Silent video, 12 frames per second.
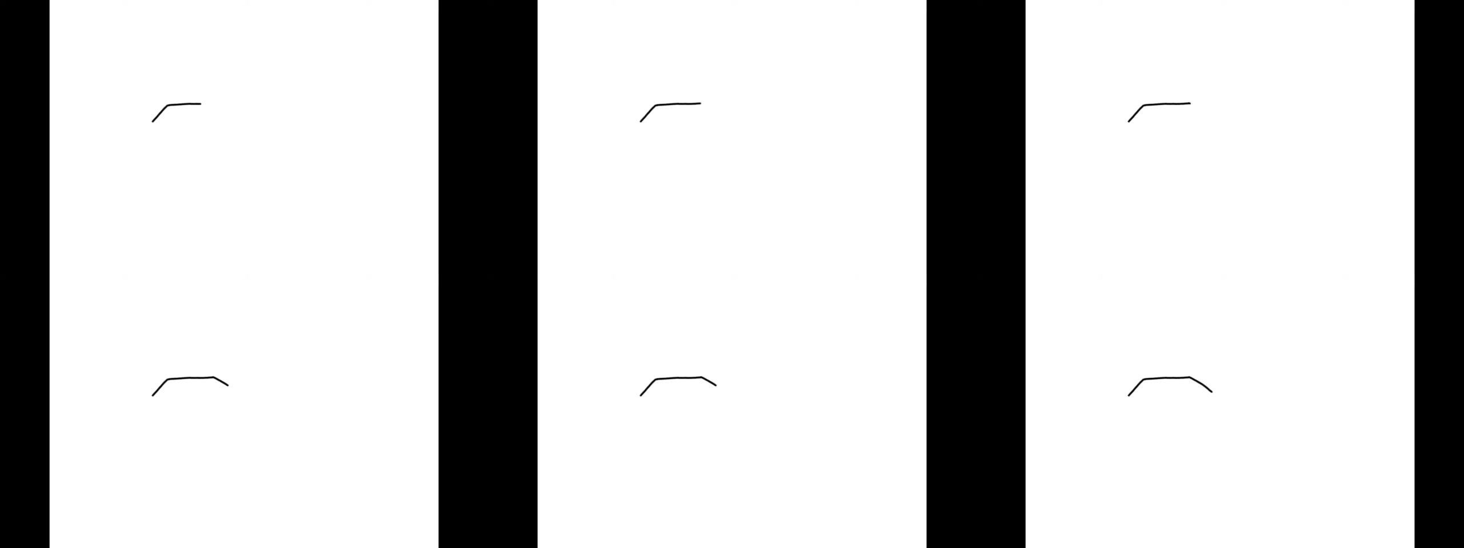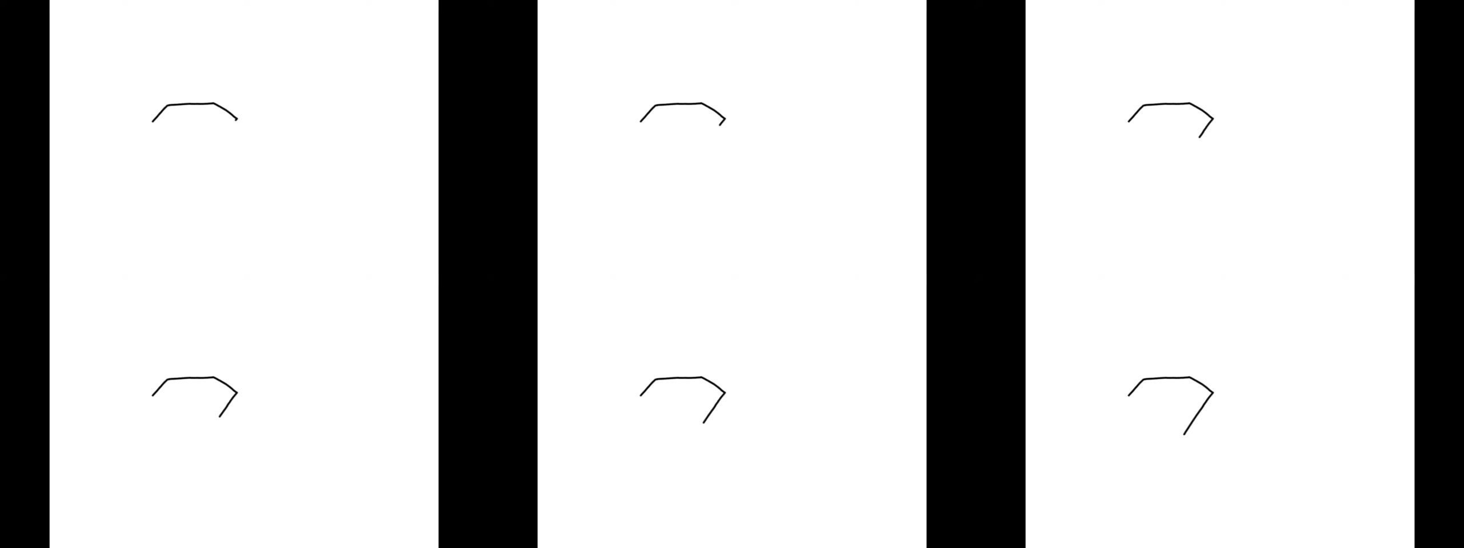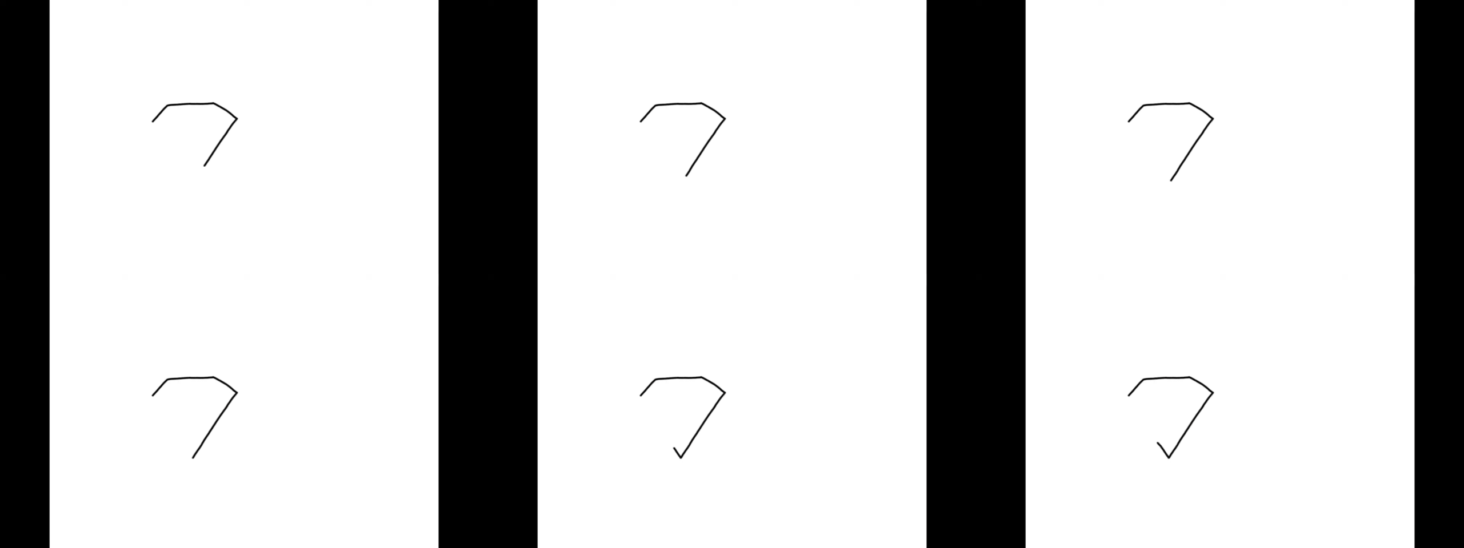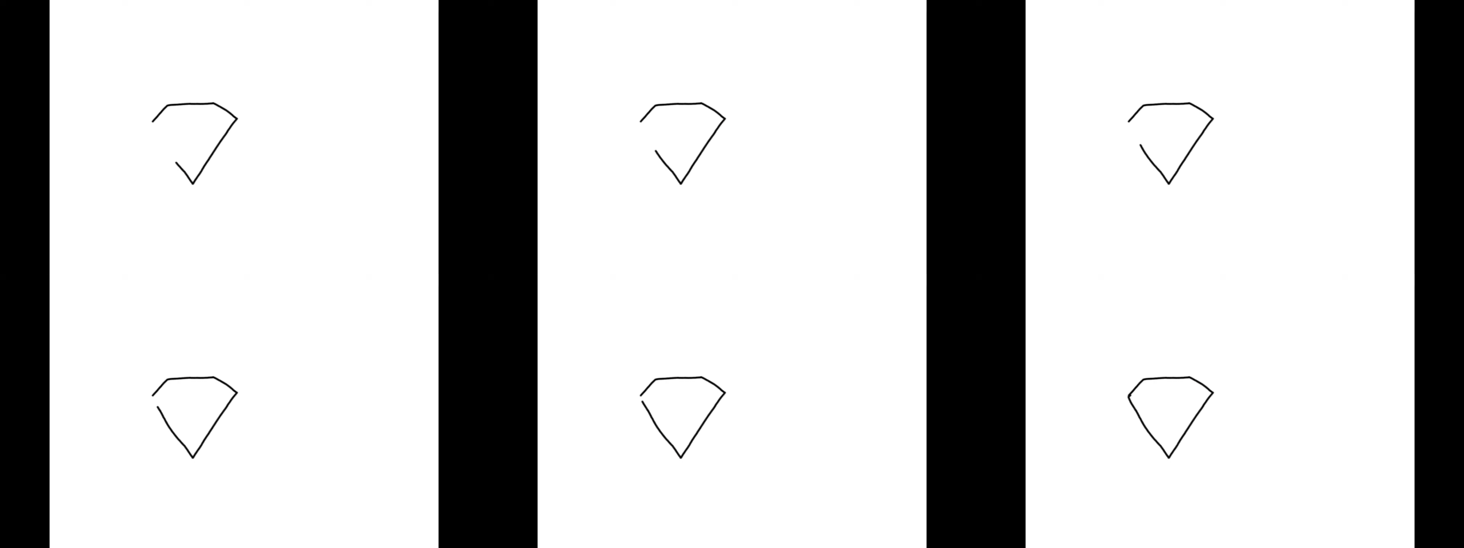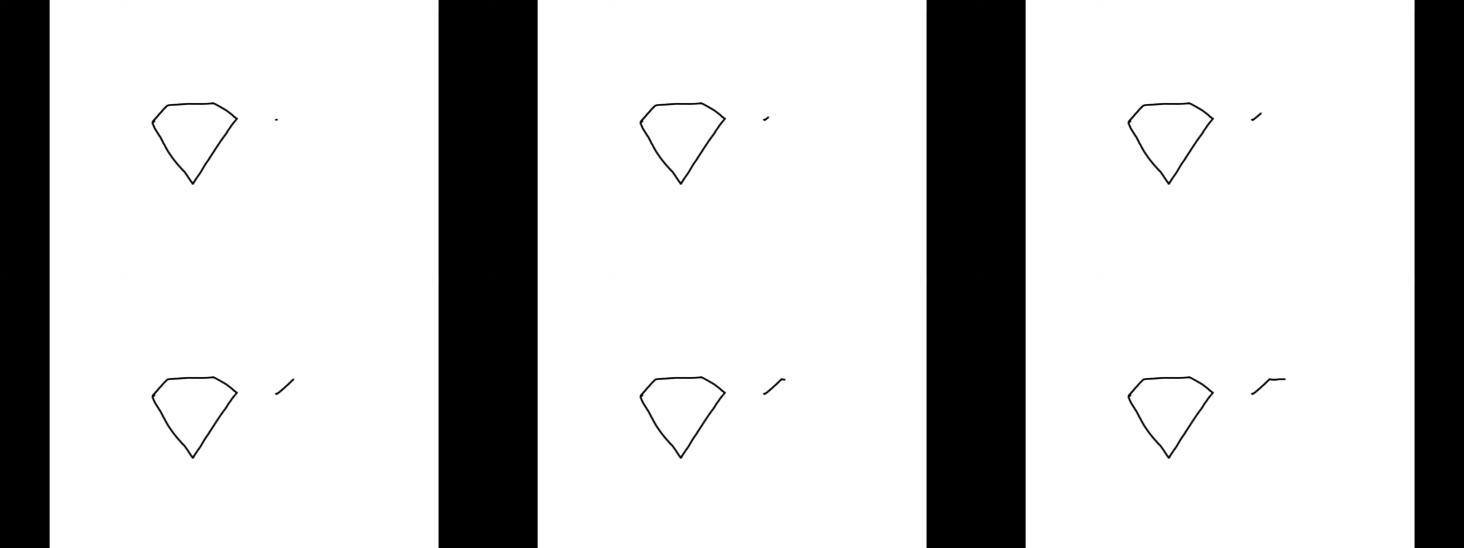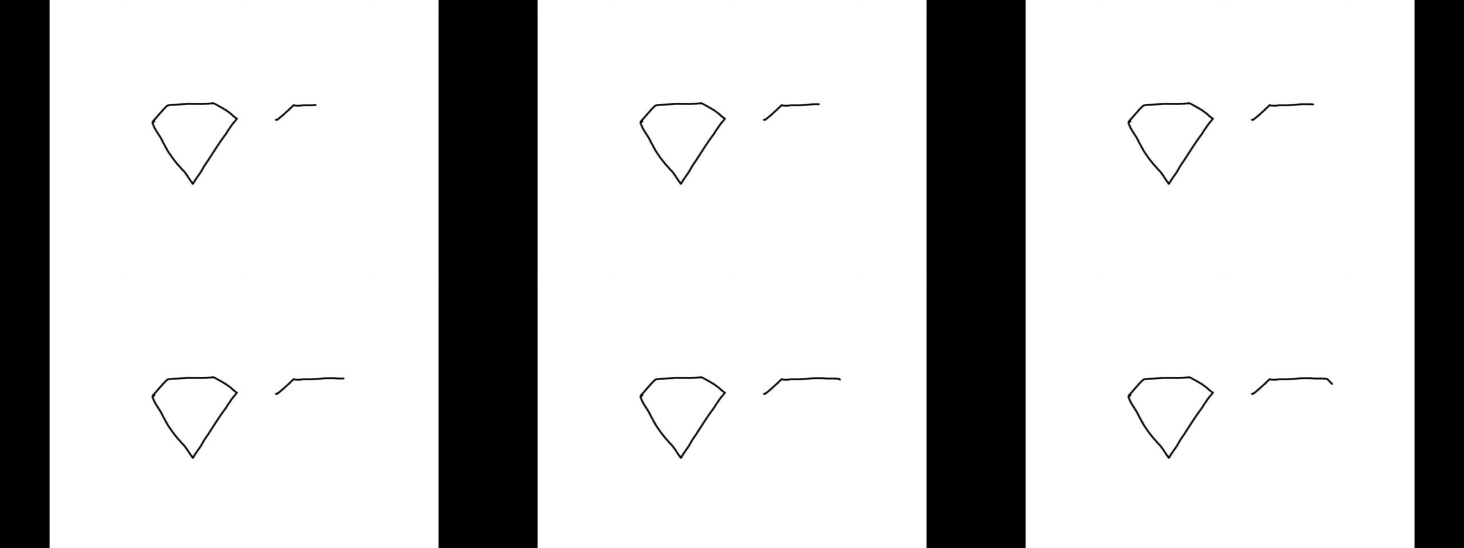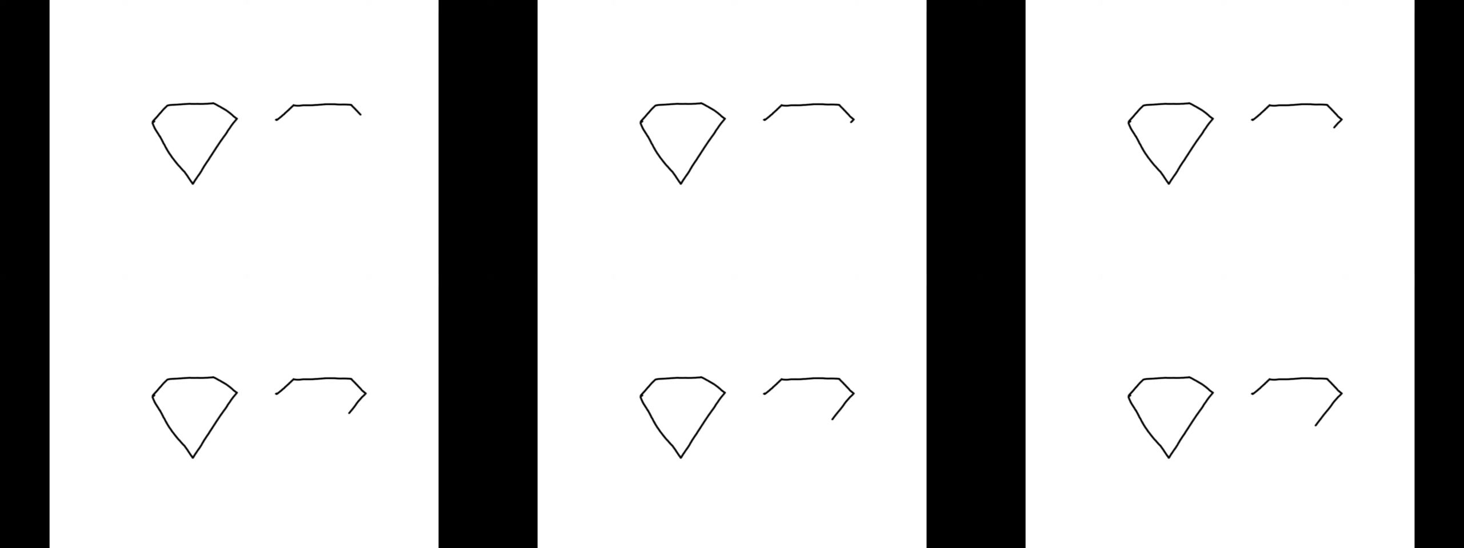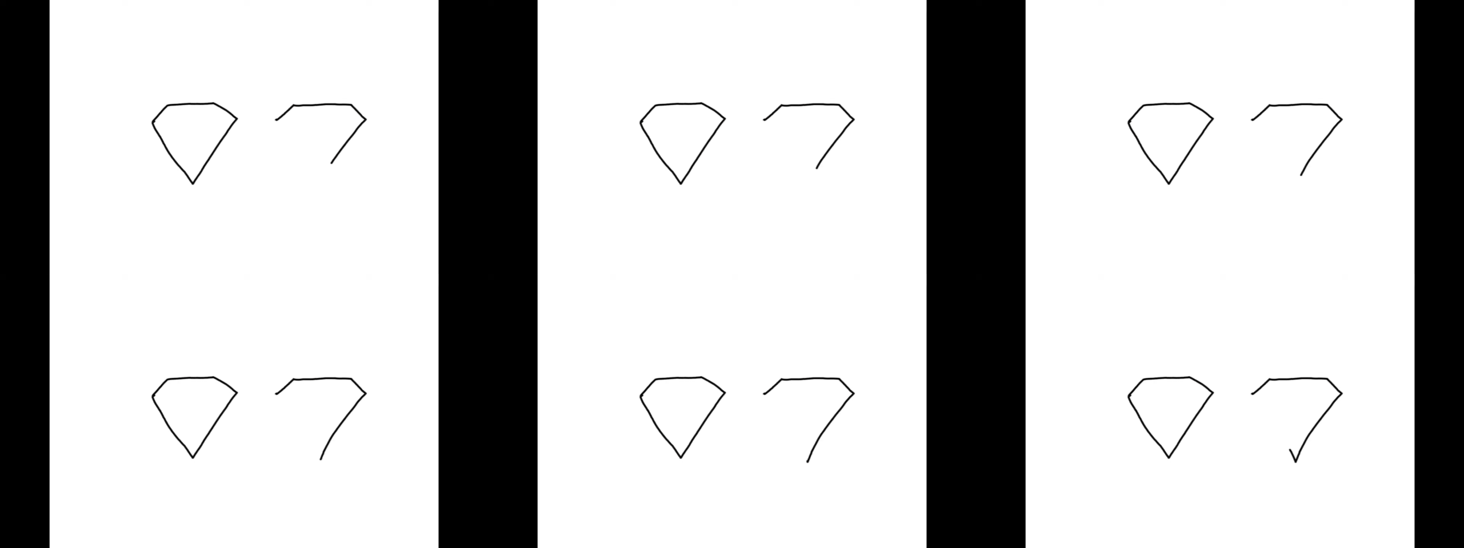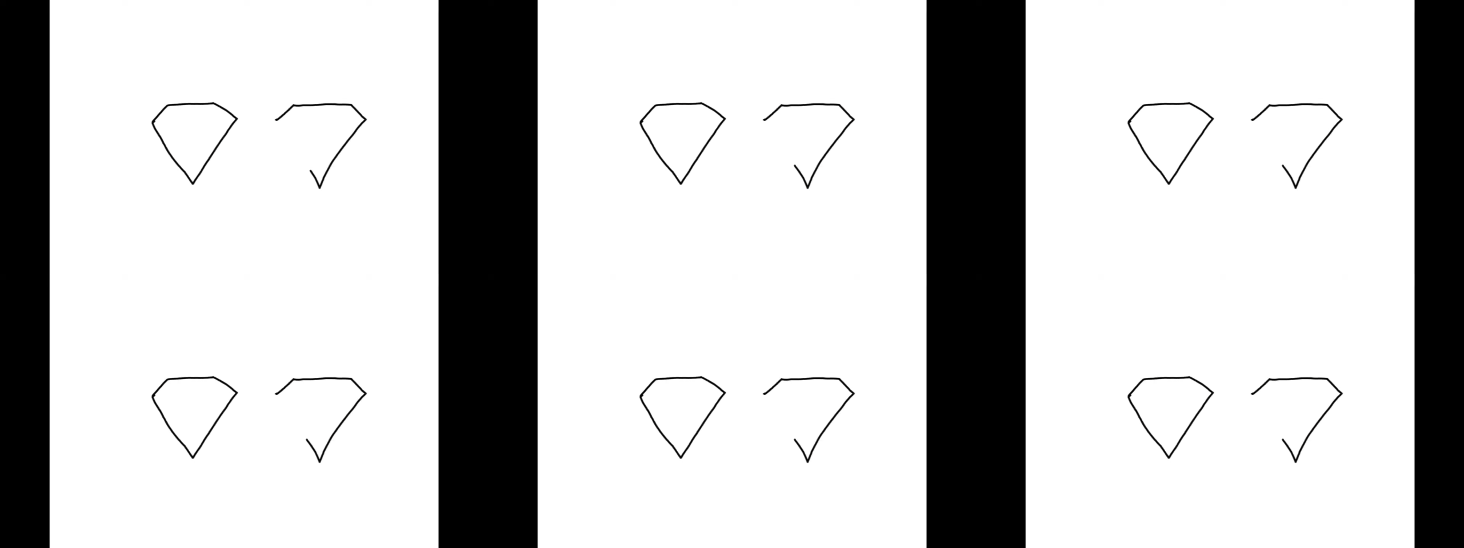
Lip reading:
(no speaker visible)